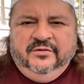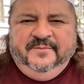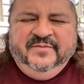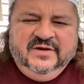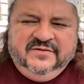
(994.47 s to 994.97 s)

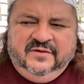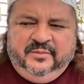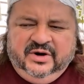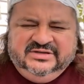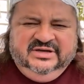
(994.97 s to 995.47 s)
These are the
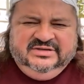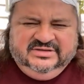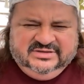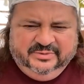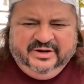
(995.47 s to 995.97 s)
processes that
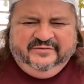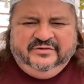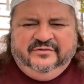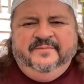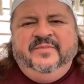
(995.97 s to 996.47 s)
we have to
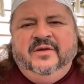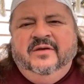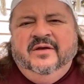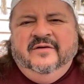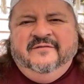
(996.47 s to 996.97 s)

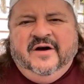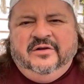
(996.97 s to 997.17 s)
follow